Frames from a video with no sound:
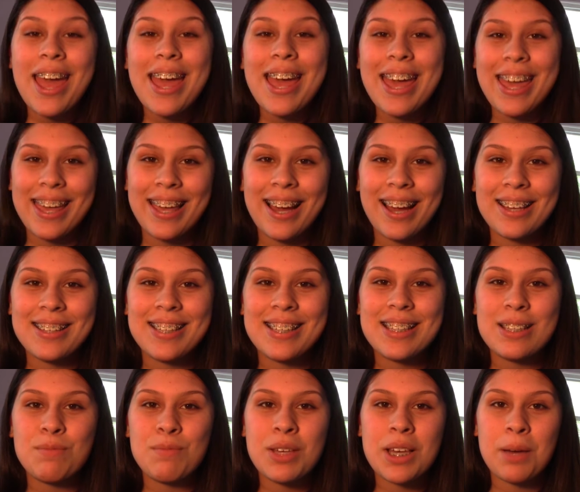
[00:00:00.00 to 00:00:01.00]
Hey guys,
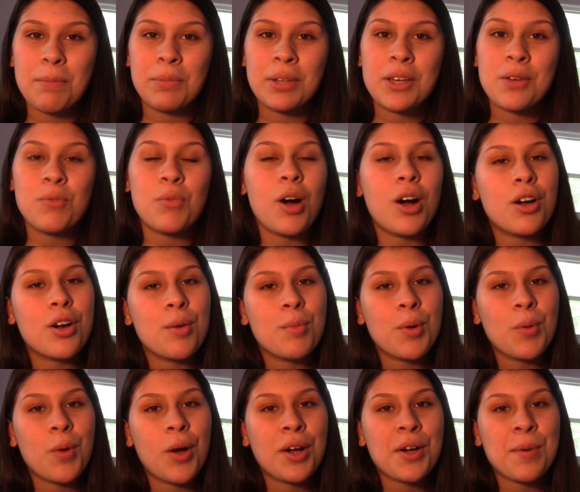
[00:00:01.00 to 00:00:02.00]
it's me Emily.
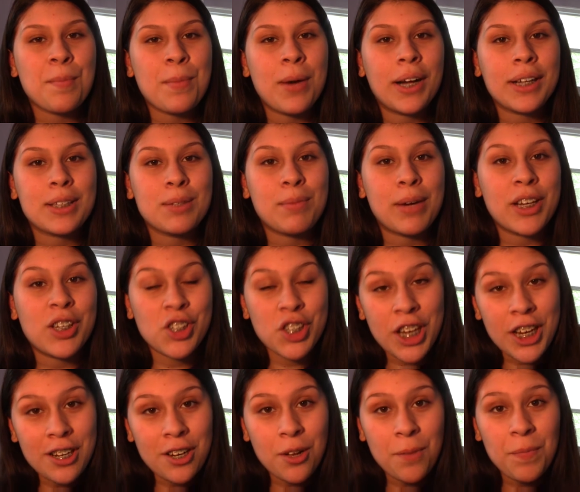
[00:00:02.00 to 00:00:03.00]
Welcome back to my
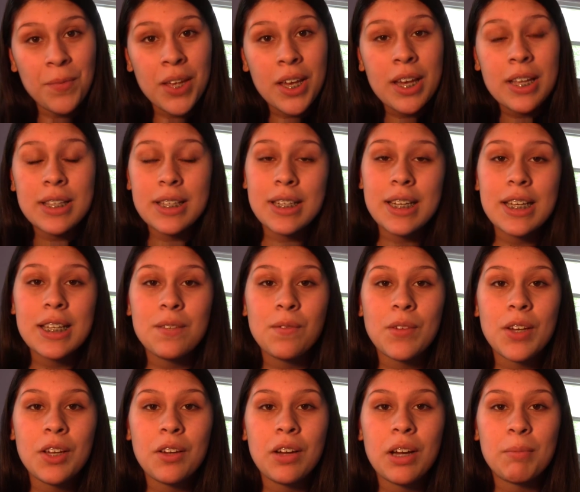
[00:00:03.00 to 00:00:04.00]
channel. Today's
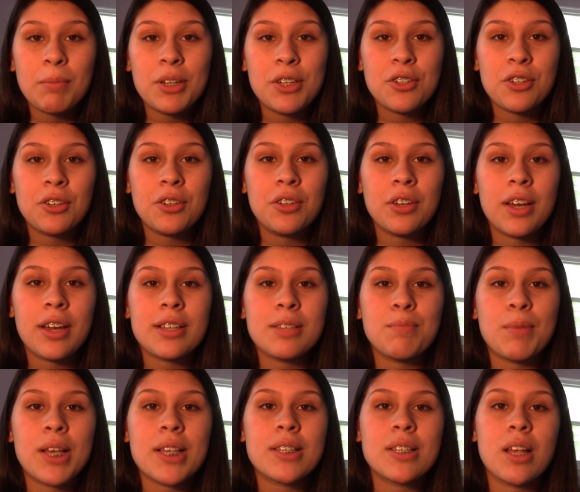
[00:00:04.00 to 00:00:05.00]
video I'm going to be showing you guys
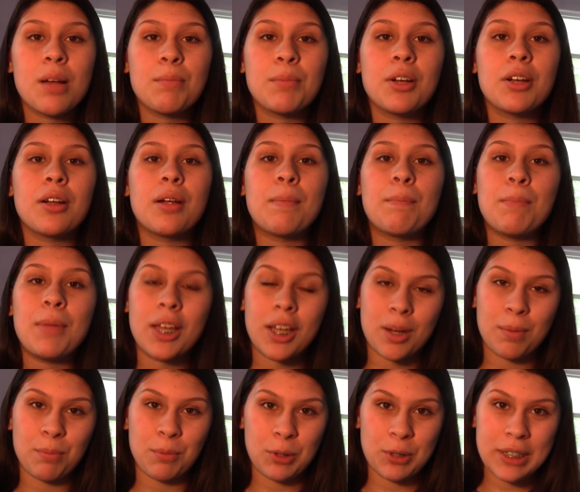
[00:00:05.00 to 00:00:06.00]
my summer
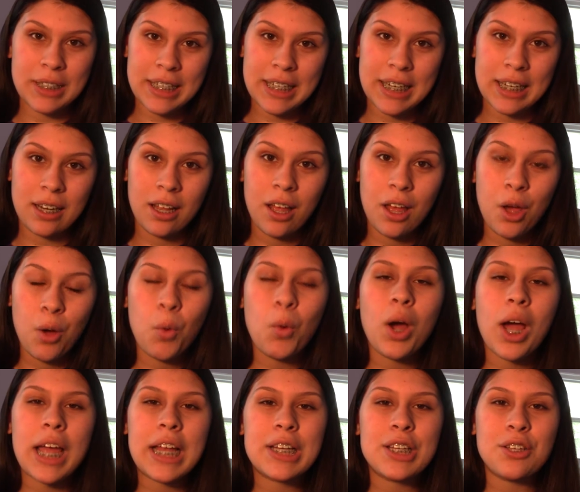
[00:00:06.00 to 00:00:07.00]
makeup routine, what
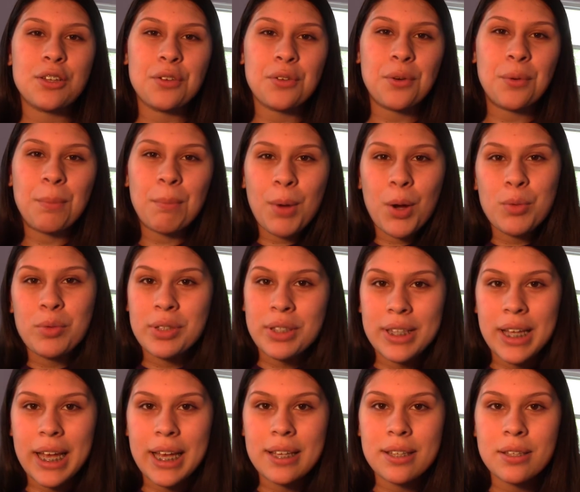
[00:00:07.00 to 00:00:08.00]
I do most
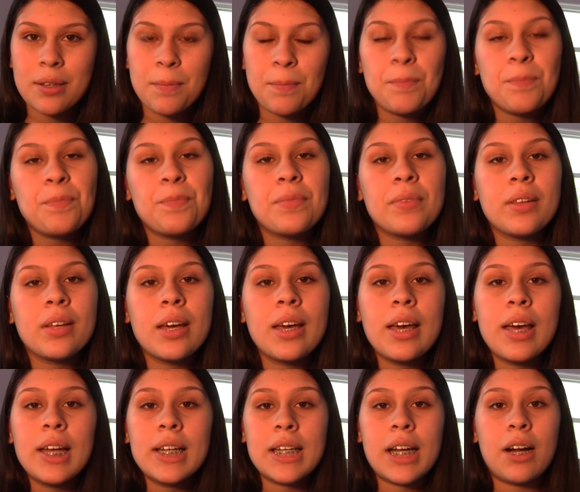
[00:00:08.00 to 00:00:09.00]
days.
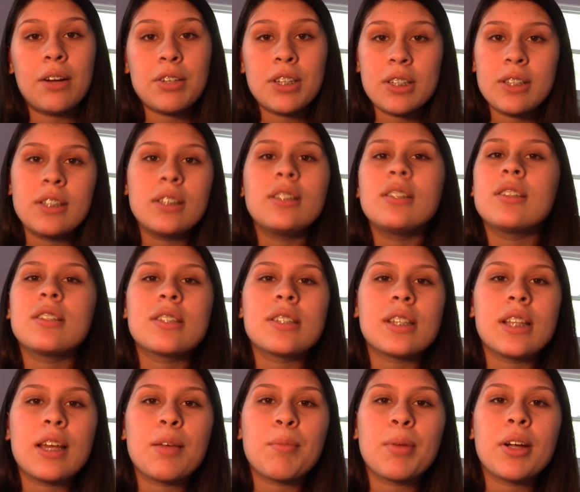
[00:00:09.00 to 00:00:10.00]
Now just a little
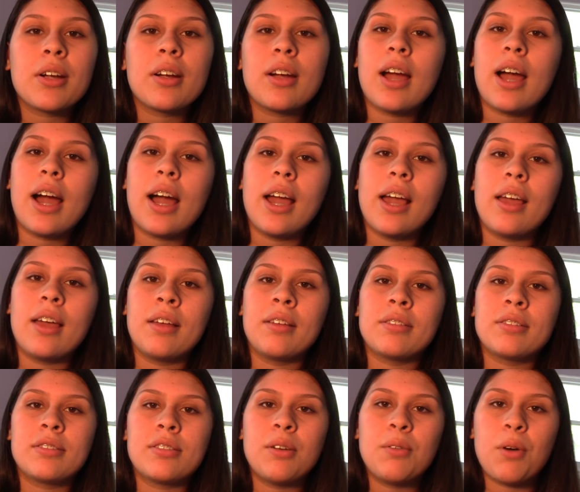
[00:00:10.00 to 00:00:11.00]
disclaimer, I
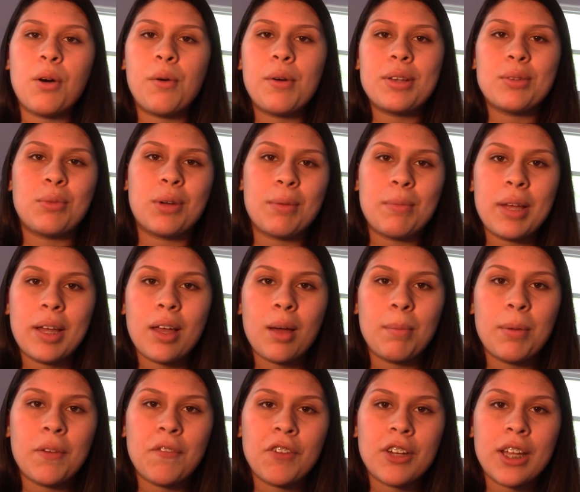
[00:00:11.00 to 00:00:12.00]
don't always wear makeup
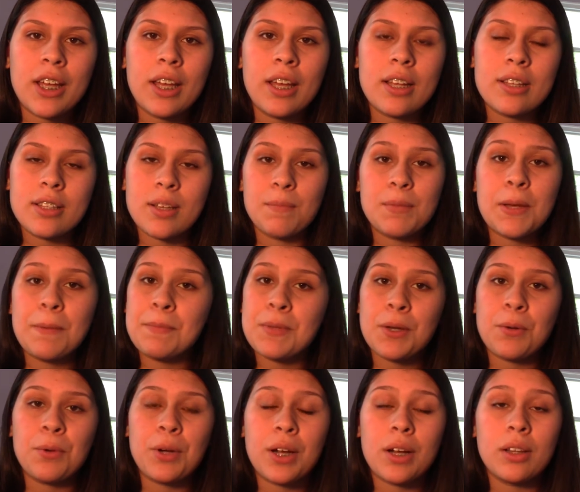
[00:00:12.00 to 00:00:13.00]
every day and sometimes I
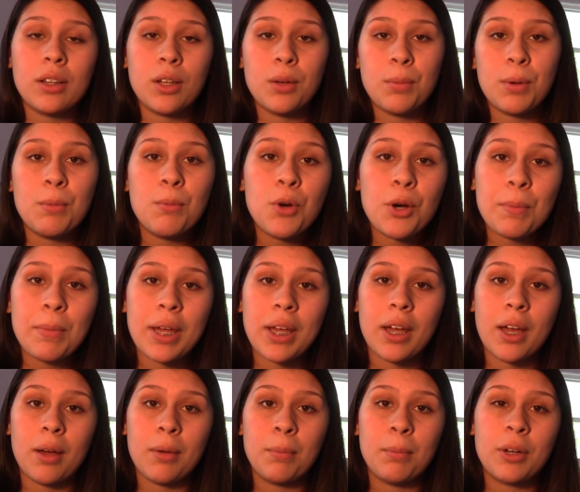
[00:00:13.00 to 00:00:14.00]
wear a little bit more
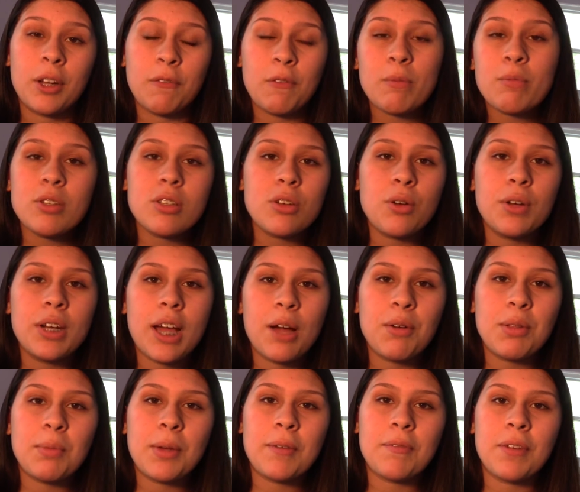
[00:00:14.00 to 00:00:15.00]
makeup. But if I'm just going out
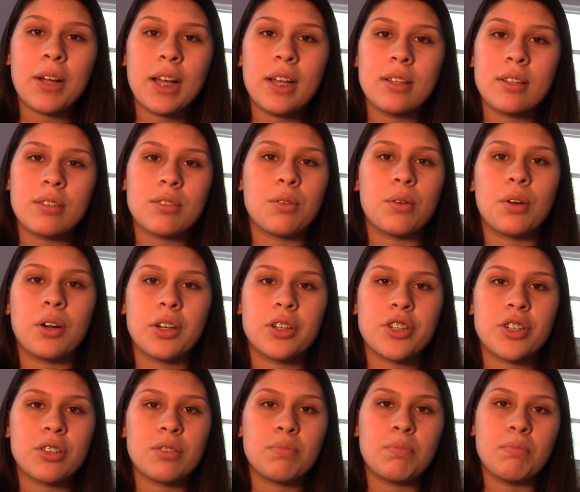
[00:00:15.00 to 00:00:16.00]
with my friends or
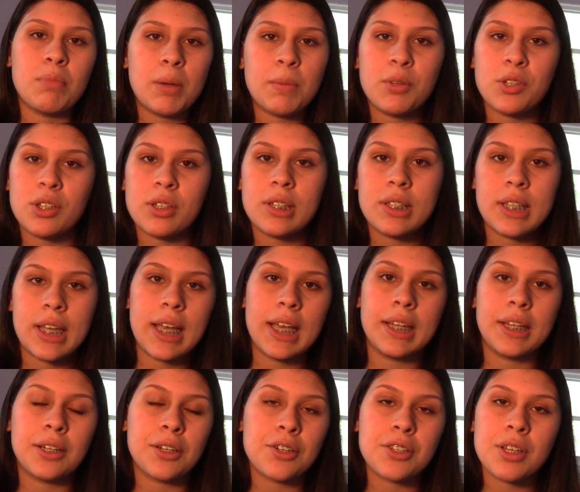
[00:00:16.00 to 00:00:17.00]
maybe just staying
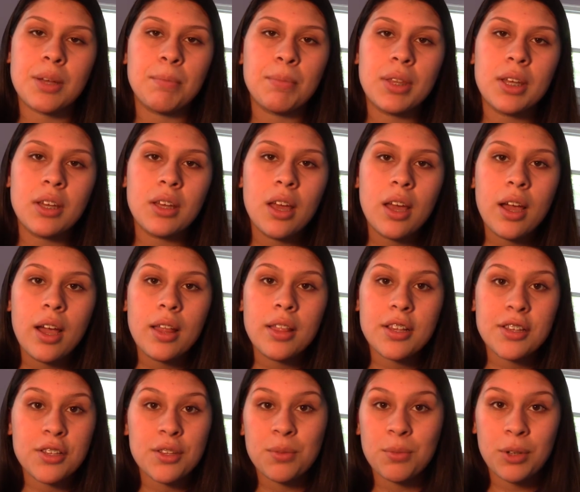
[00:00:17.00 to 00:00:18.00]
in or something,
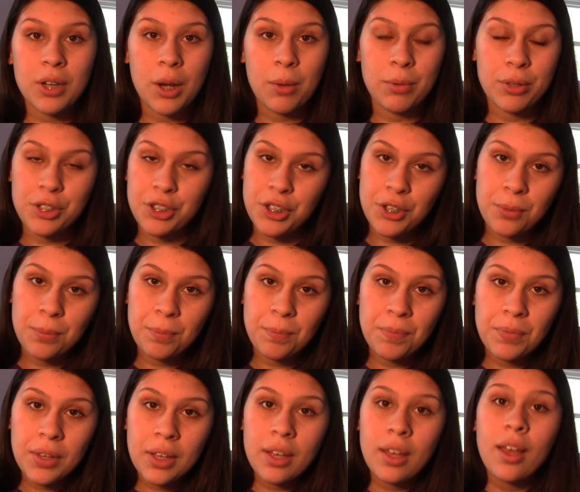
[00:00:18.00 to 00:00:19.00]
this is what I would do.
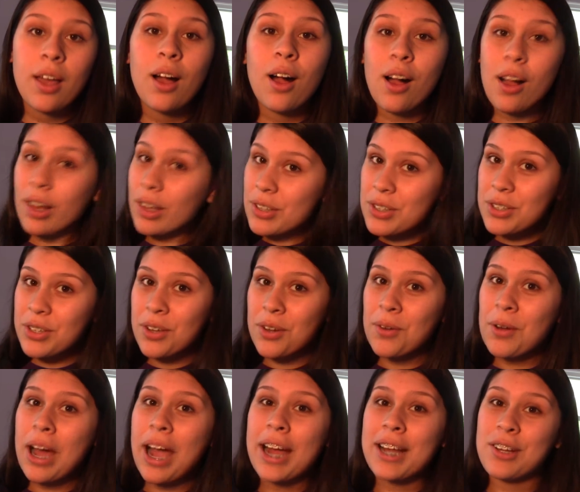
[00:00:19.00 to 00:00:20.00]

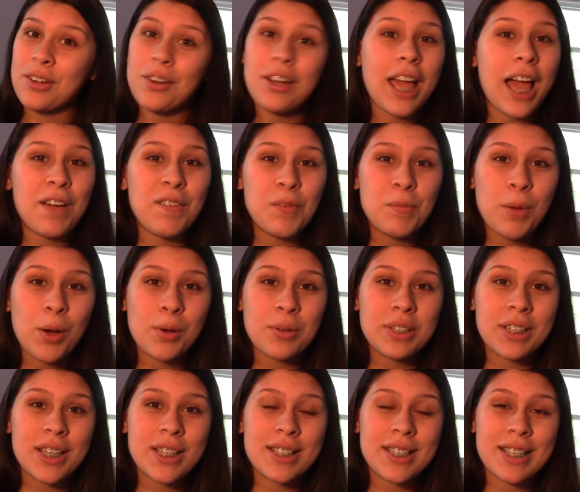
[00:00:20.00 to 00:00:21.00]
Also, I know I haven't
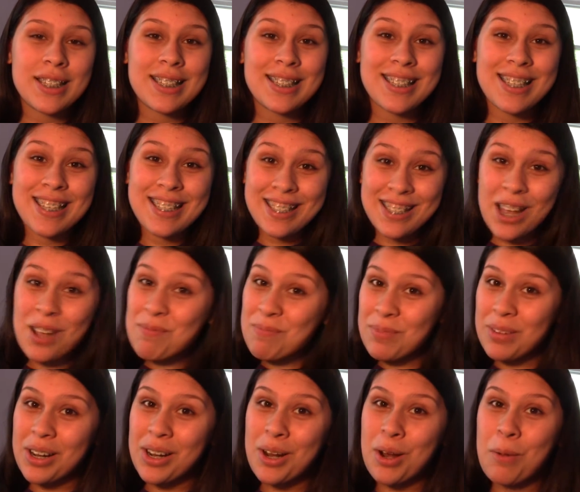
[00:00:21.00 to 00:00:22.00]
posted since
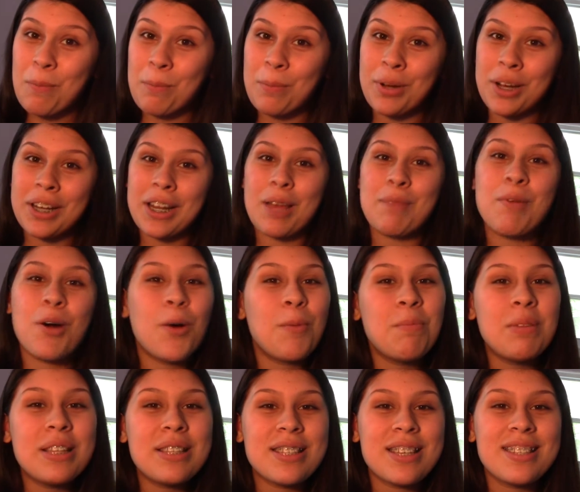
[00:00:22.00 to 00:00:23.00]
December, but I'm
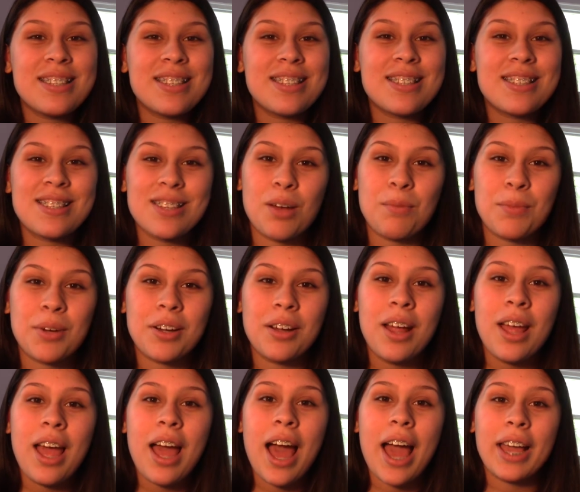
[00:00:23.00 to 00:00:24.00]
hoping since it's summer
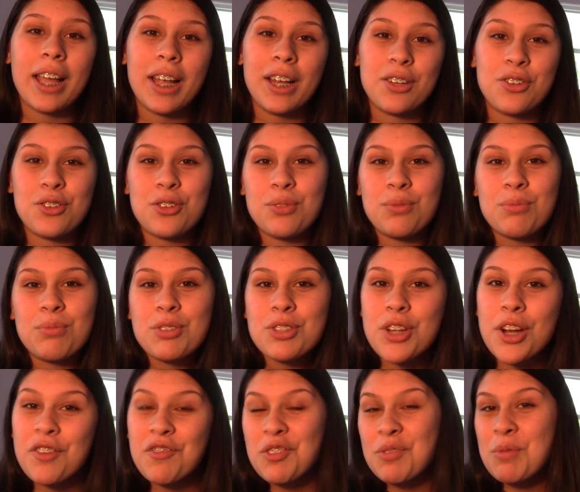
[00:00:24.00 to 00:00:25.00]
I can
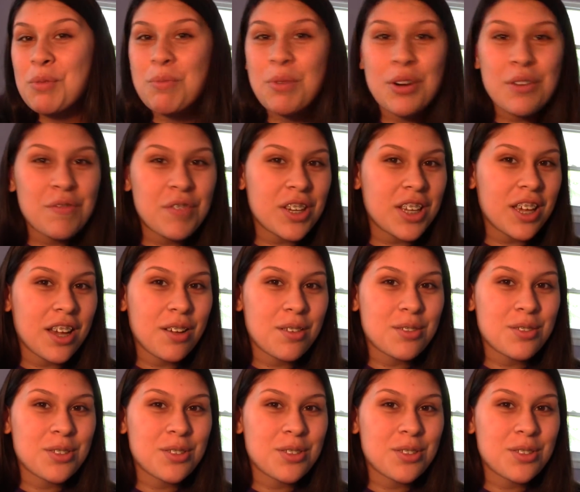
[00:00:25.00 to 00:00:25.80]
start filming more videos.